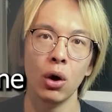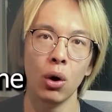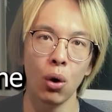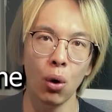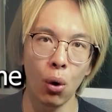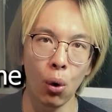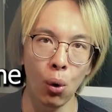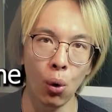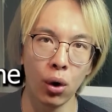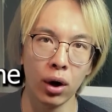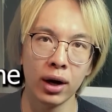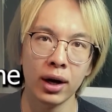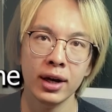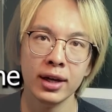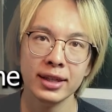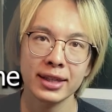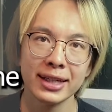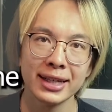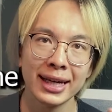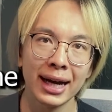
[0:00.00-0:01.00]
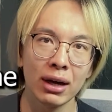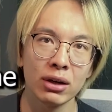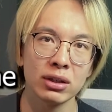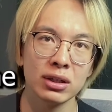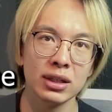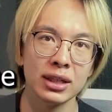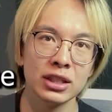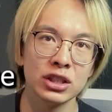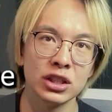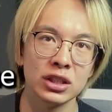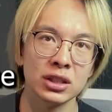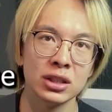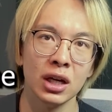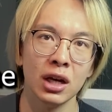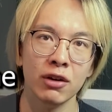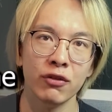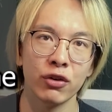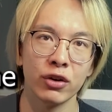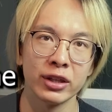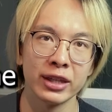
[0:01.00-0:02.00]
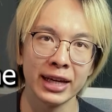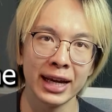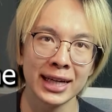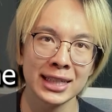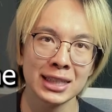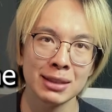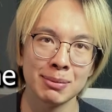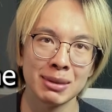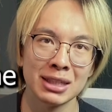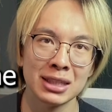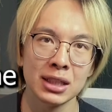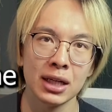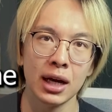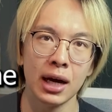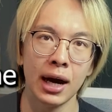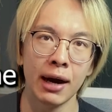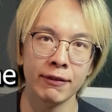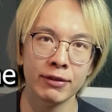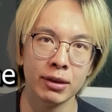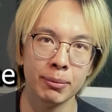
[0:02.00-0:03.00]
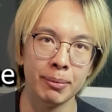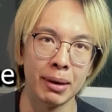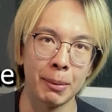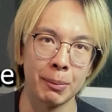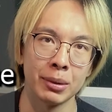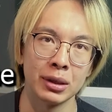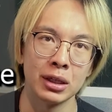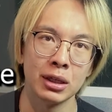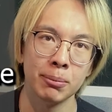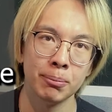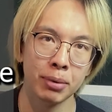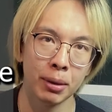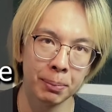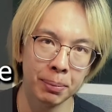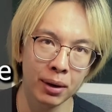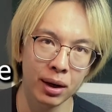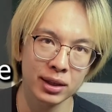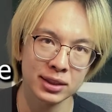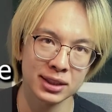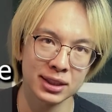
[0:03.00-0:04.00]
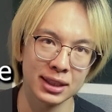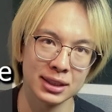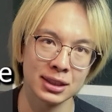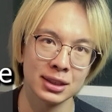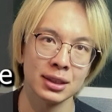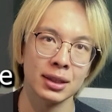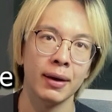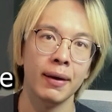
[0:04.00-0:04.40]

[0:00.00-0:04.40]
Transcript: or the calculations for the estimates of the memory per process.